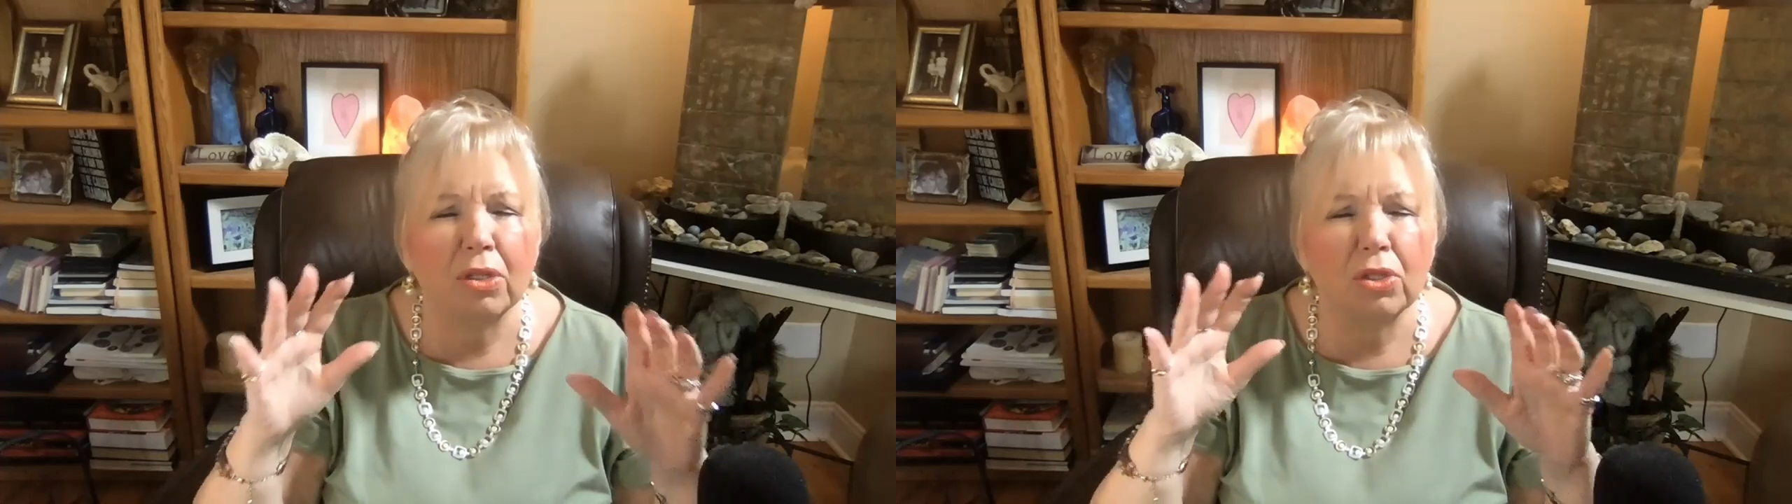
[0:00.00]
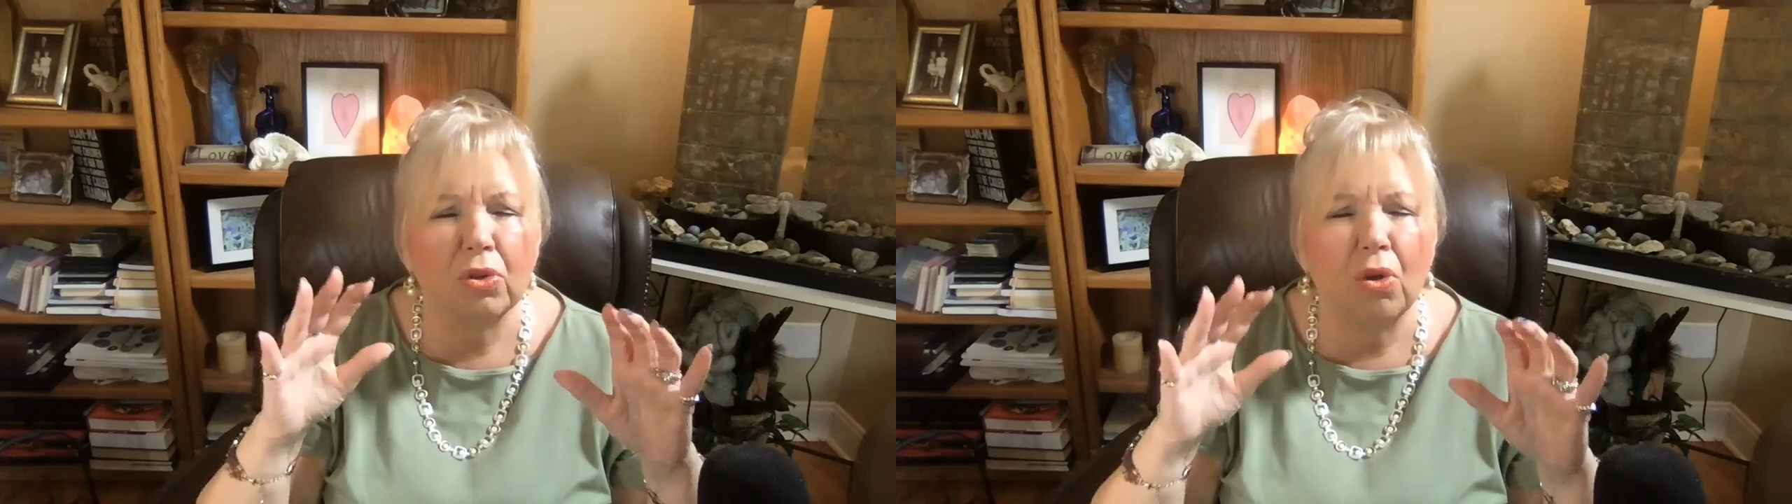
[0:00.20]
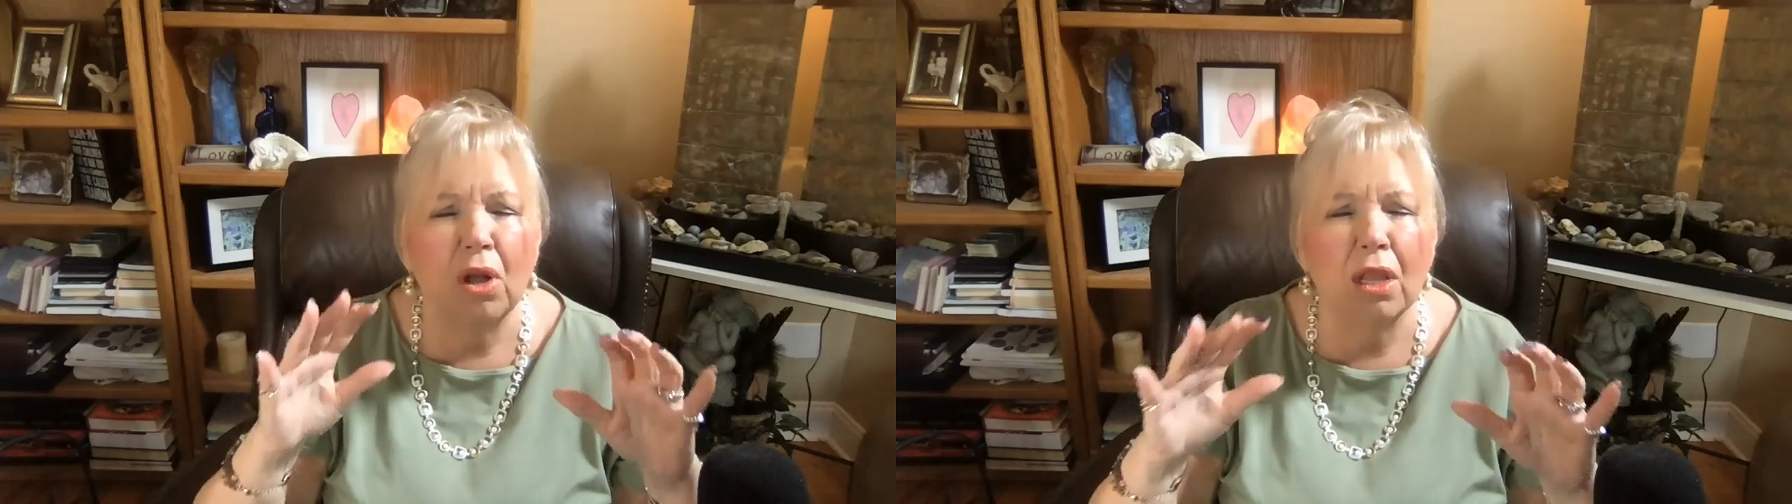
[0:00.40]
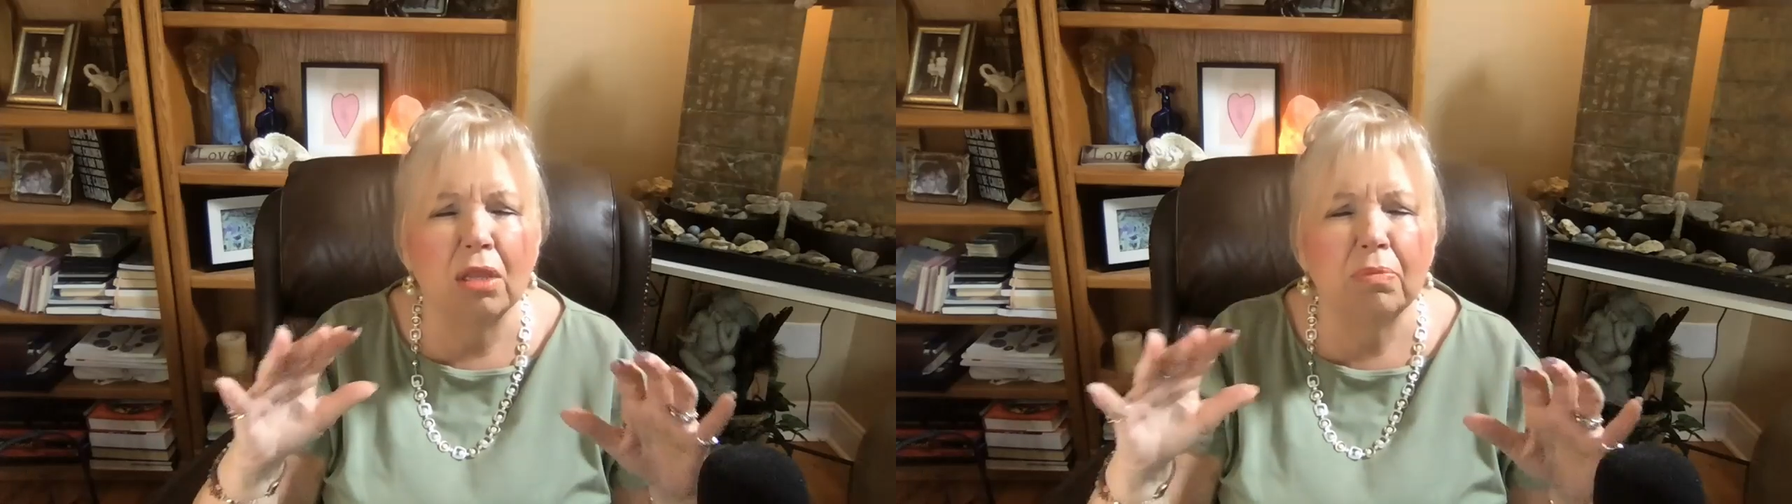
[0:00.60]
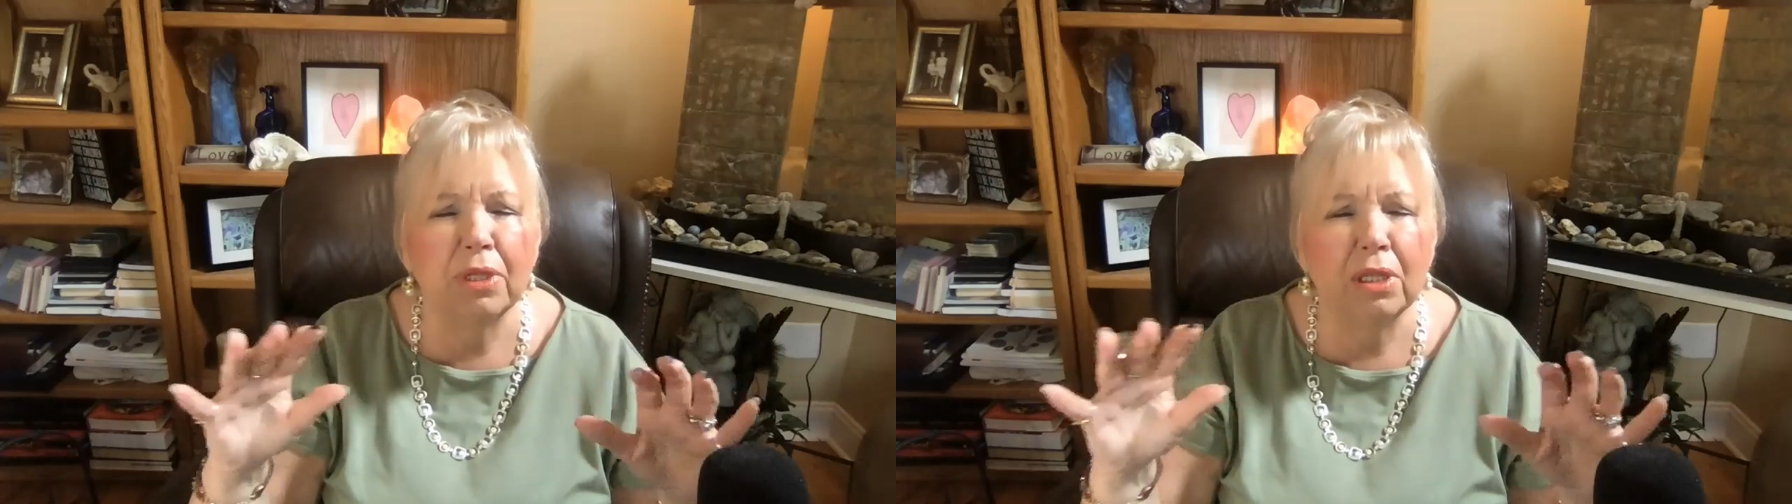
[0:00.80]
to all
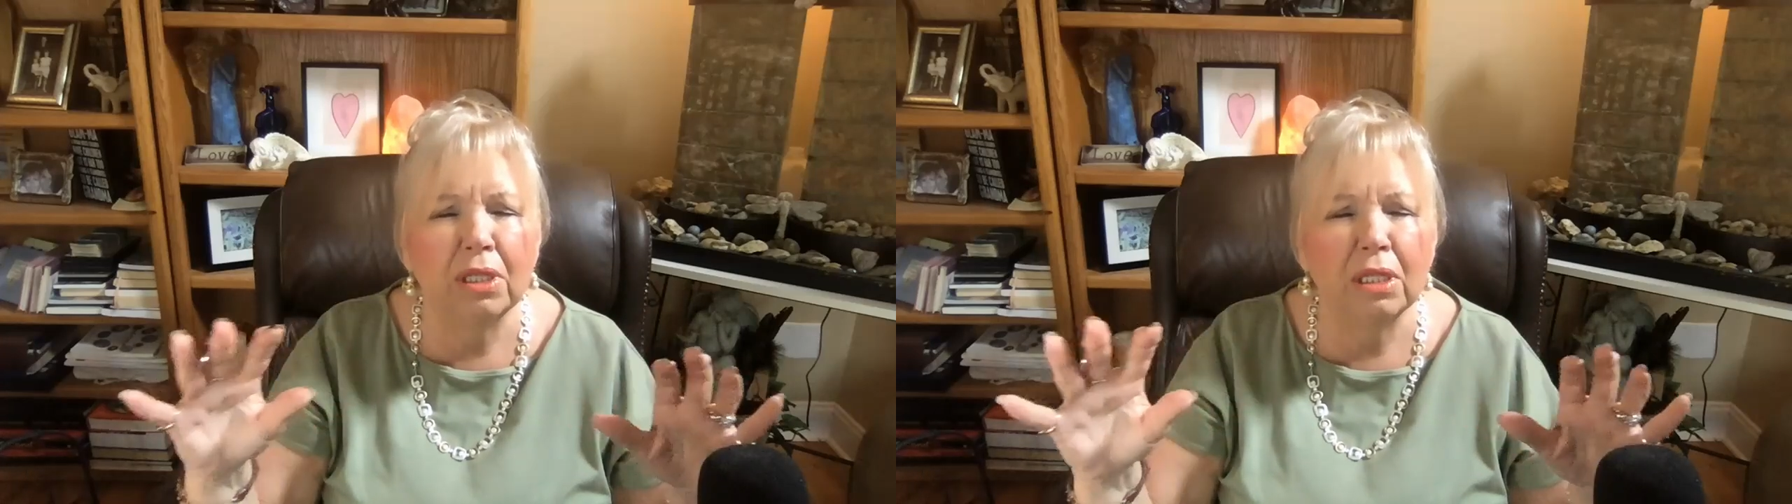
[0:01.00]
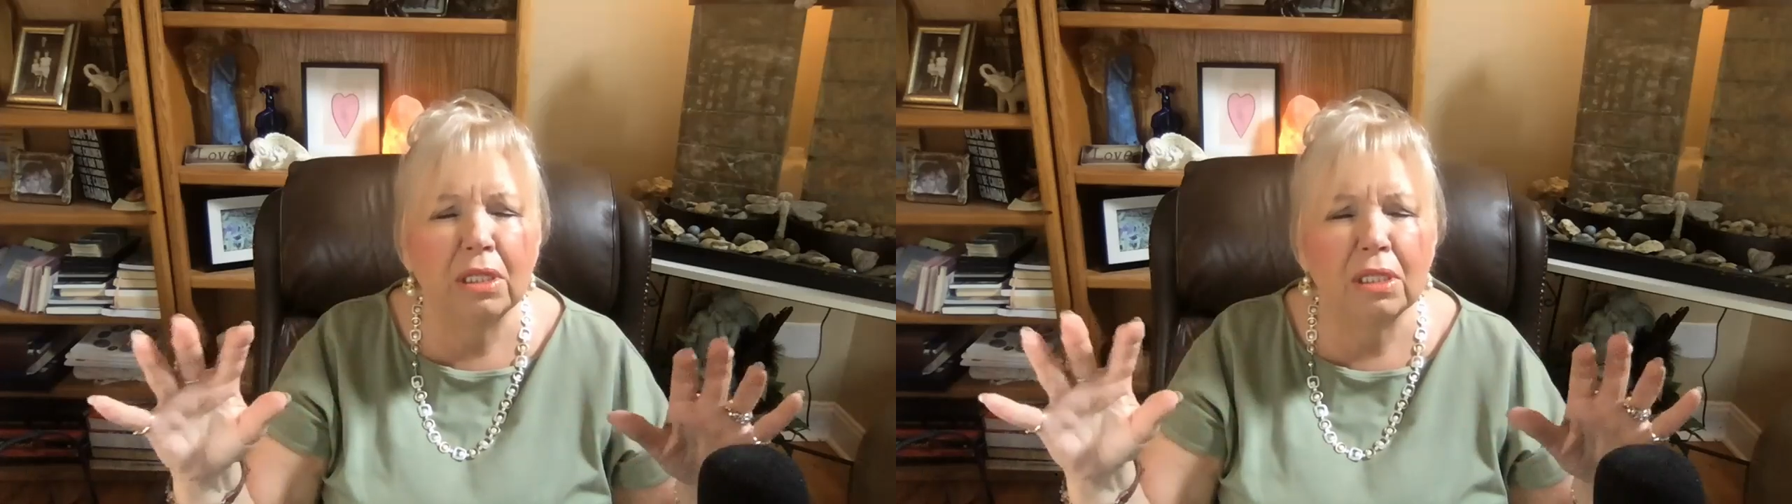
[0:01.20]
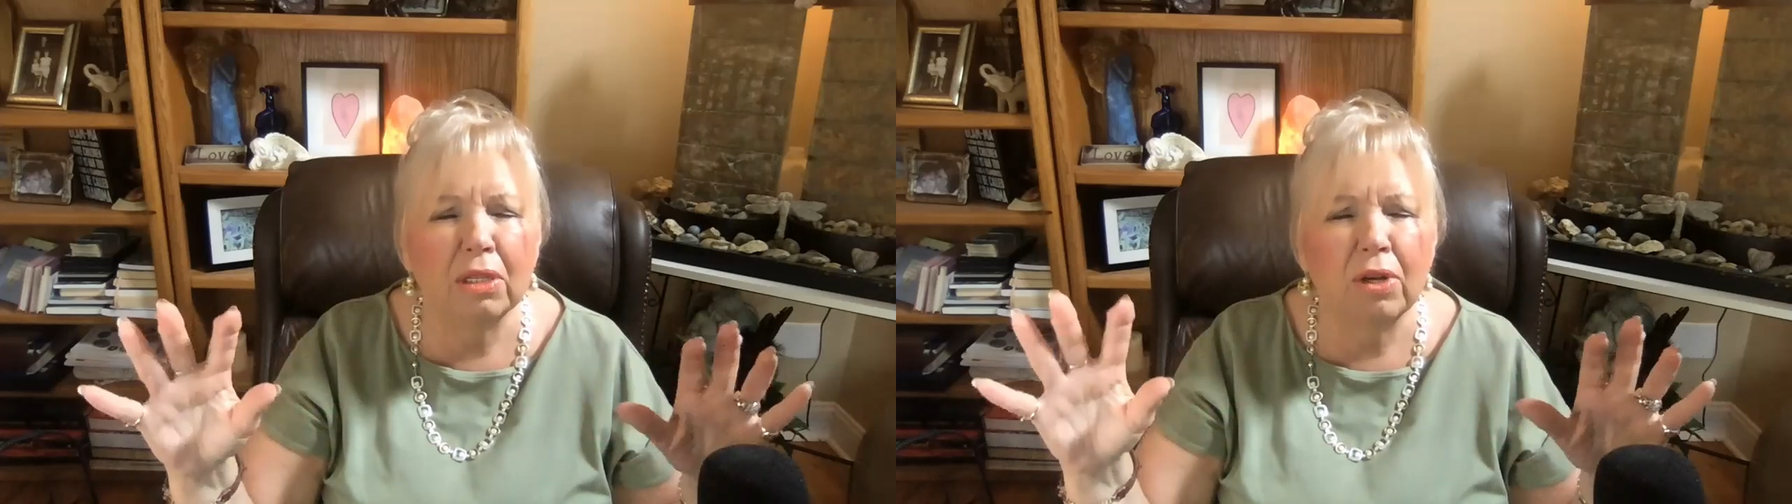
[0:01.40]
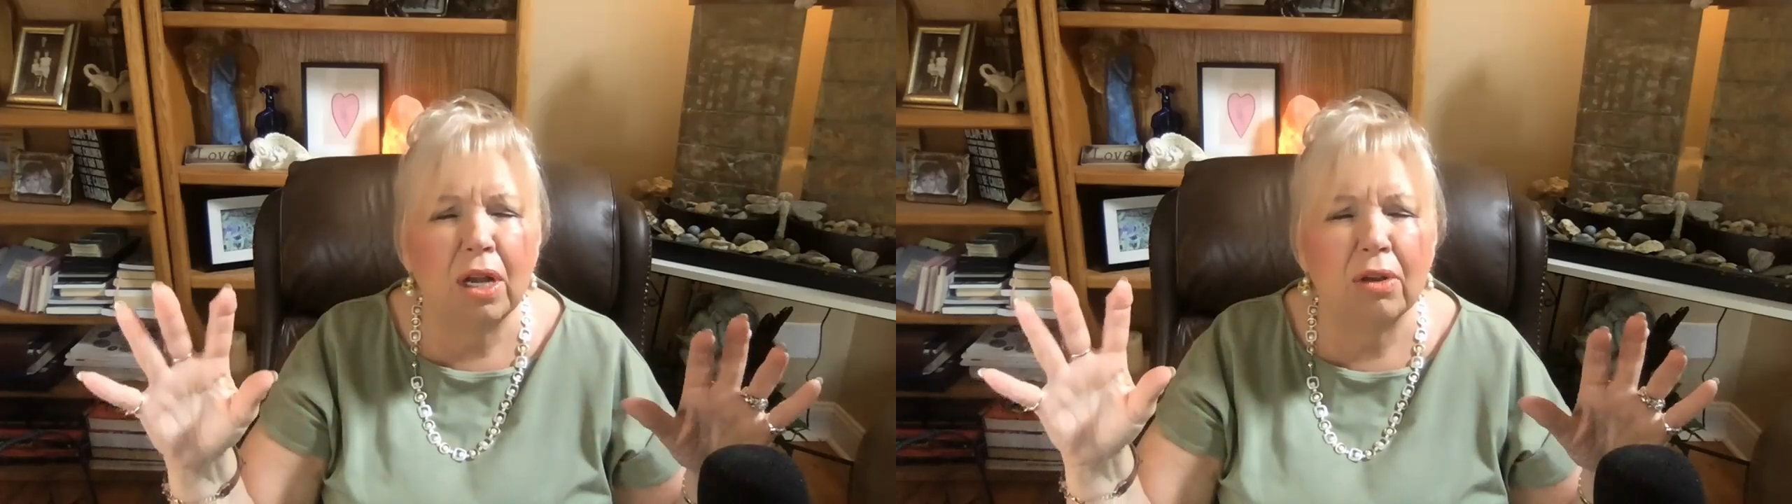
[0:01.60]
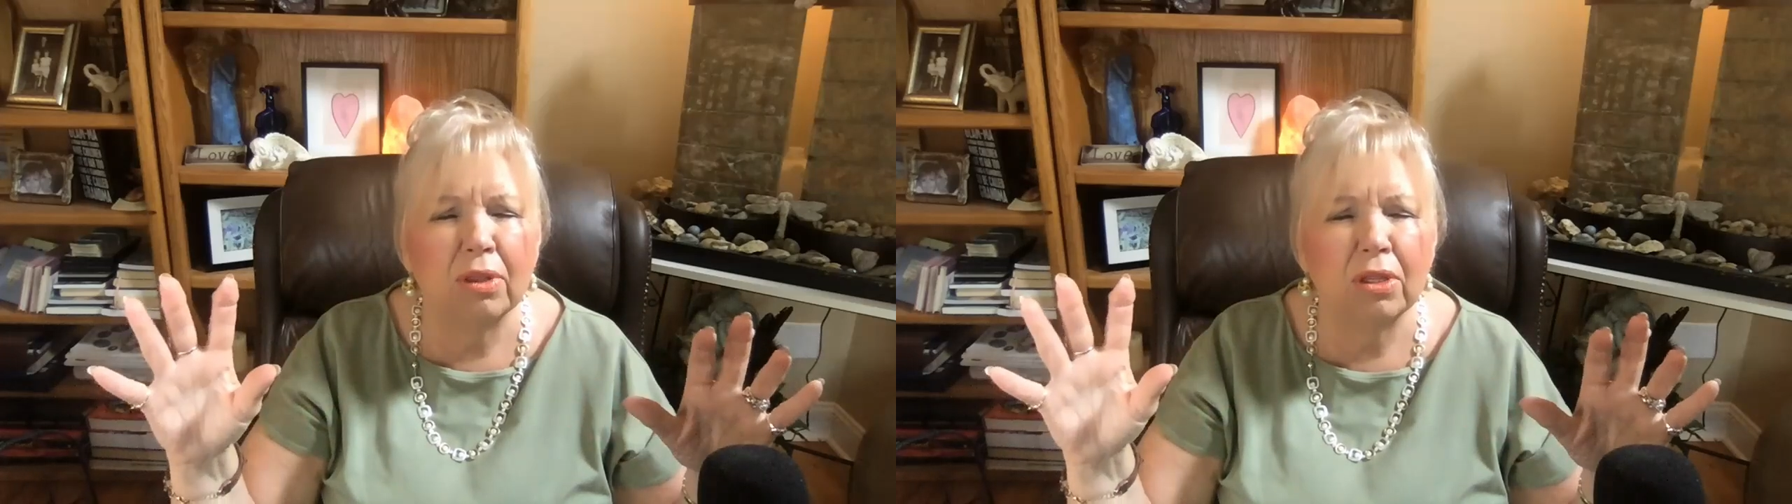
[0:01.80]
the buildings that are
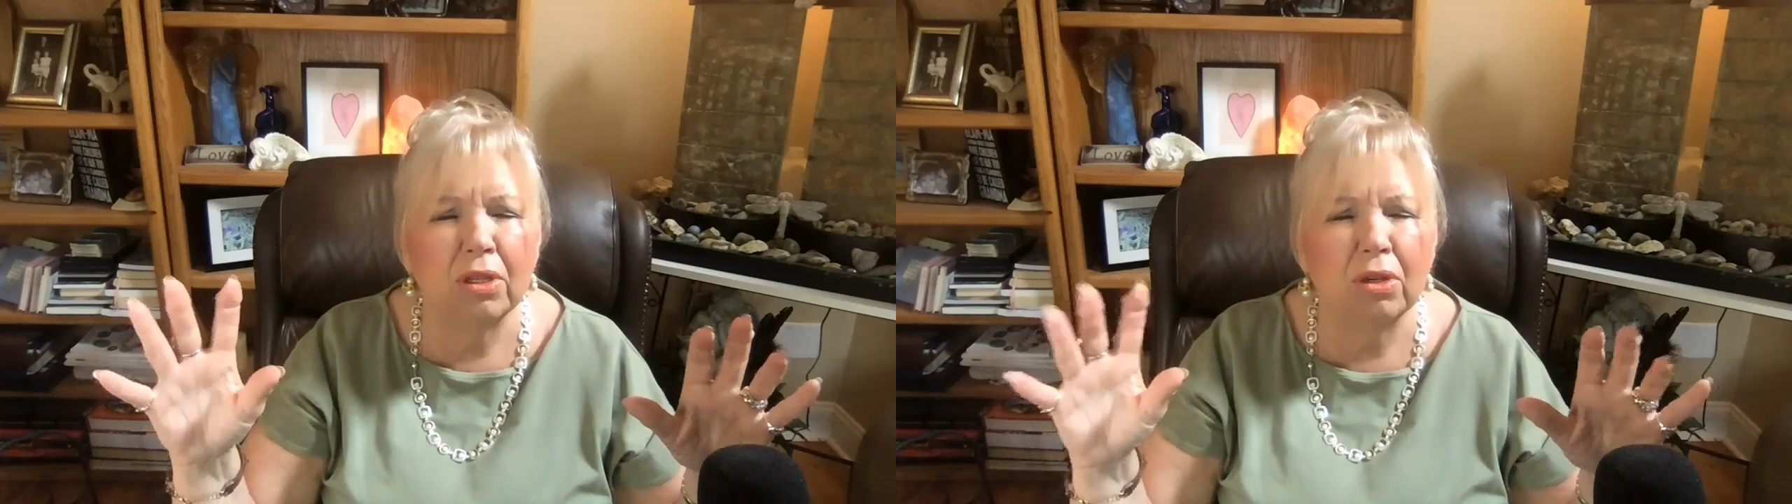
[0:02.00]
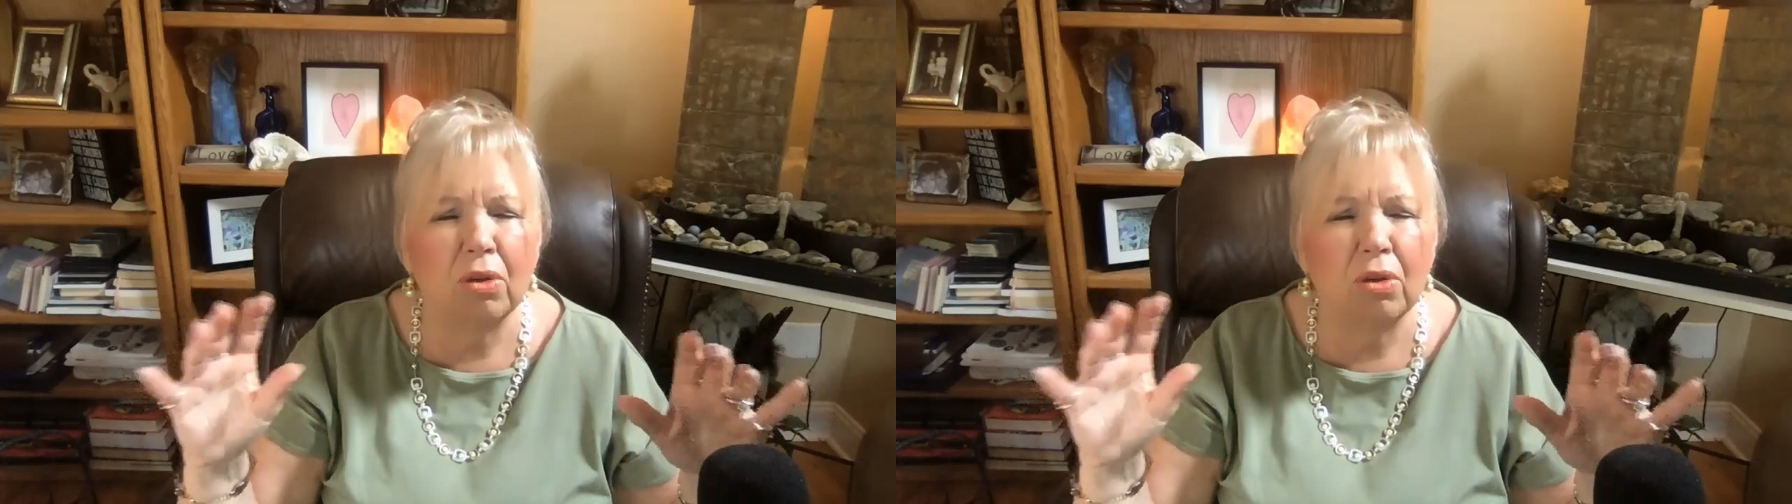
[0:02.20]
out there,